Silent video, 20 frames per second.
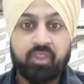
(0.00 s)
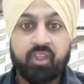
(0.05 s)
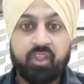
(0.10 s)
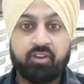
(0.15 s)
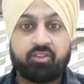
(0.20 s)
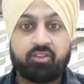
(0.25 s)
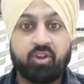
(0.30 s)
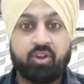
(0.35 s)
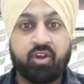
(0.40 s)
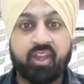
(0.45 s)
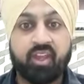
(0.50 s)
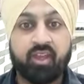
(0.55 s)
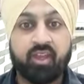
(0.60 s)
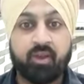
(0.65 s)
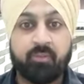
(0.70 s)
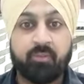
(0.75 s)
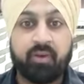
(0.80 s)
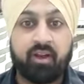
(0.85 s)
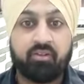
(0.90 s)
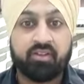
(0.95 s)
talking
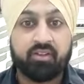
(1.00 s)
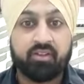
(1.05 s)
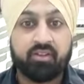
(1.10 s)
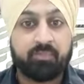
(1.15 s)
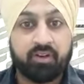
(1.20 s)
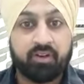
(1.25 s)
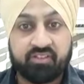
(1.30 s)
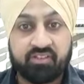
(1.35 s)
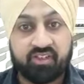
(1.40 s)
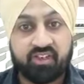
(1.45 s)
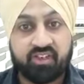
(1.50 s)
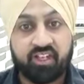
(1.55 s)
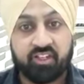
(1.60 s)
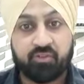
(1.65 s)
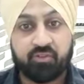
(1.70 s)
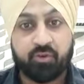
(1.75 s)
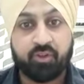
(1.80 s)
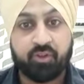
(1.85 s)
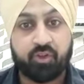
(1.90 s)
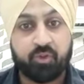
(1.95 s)
about the percentage
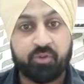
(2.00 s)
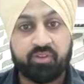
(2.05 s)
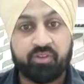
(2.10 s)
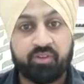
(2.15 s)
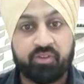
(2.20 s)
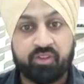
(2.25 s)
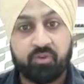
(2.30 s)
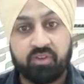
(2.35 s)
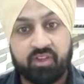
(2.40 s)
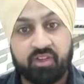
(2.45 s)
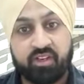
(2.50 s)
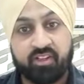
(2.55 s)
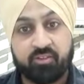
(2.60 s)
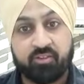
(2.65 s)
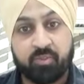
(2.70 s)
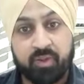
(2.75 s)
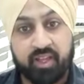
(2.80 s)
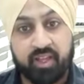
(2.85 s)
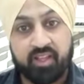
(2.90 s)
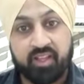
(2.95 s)
for U G, you did
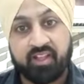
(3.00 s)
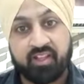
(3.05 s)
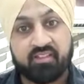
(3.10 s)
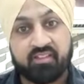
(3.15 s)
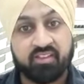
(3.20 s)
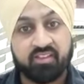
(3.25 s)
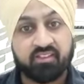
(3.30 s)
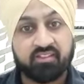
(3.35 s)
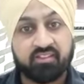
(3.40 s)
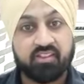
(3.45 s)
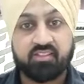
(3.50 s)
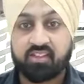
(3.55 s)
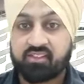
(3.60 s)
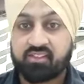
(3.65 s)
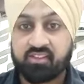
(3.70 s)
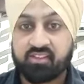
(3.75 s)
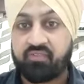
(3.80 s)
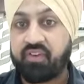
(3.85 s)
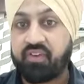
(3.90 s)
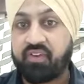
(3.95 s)
explain that sixty,
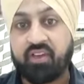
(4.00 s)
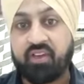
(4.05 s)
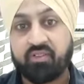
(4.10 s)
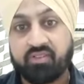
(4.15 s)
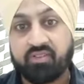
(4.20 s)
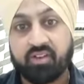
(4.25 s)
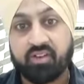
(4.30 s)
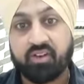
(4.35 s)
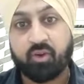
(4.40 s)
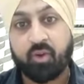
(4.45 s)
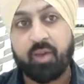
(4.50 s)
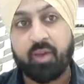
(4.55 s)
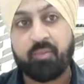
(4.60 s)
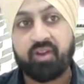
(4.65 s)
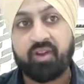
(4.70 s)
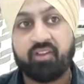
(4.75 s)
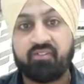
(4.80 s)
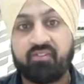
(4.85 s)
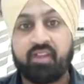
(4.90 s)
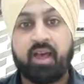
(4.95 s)
sixty-five is a requirement
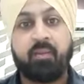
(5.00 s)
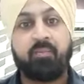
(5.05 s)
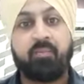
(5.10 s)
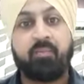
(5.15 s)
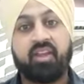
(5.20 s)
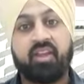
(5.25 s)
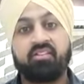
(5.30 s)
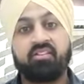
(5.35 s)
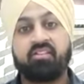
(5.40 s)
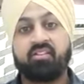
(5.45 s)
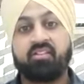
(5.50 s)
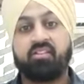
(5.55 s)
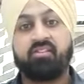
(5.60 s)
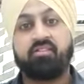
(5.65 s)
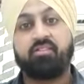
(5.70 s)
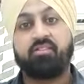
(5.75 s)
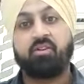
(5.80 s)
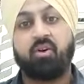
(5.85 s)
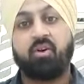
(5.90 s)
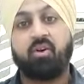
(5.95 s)
if the application is
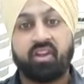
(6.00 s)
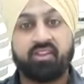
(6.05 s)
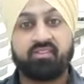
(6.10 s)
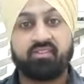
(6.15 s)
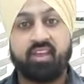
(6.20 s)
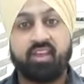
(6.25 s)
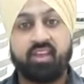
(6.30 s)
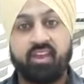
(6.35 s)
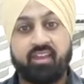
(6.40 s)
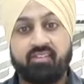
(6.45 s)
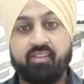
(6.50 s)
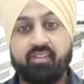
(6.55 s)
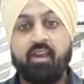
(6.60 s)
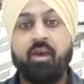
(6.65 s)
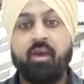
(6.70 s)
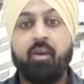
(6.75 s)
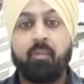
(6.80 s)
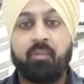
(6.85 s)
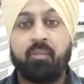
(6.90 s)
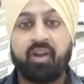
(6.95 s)
non S D S,
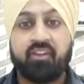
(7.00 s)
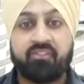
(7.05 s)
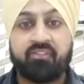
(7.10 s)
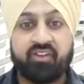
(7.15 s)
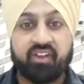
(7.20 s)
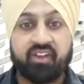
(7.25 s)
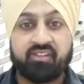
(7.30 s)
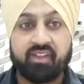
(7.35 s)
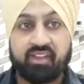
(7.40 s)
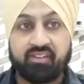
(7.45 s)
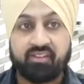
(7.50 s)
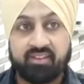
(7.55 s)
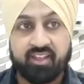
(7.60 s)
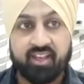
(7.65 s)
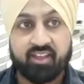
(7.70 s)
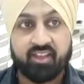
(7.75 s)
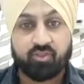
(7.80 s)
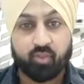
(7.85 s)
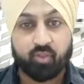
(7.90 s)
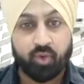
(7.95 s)
but if it is yes. S D S,
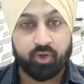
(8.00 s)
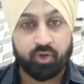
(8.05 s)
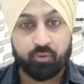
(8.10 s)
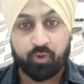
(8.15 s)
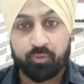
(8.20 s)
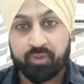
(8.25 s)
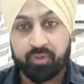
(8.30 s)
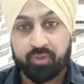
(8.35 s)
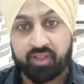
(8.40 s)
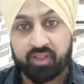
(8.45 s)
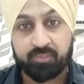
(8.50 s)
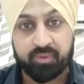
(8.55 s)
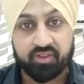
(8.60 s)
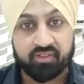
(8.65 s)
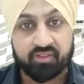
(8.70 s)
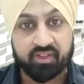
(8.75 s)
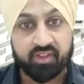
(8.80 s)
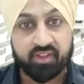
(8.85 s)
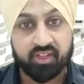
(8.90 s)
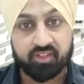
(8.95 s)
what would be the
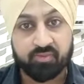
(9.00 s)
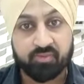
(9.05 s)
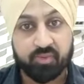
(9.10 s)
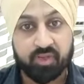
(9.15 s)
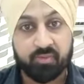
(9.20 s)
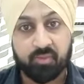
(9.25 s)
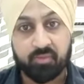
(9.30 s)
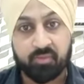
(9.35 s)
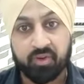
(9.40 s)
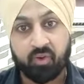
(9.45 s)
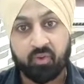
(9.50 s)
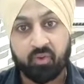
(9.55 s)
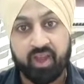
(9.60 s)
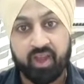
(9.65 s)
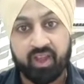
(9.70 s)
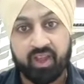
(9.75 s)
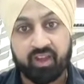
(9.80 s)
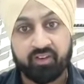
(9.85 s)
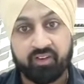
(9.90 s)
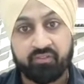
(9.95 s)
percentage minimum
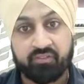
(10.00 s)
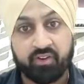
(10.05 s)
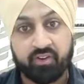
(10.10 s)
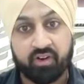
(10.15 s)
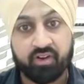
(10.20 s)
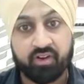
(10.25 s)
required? Minimum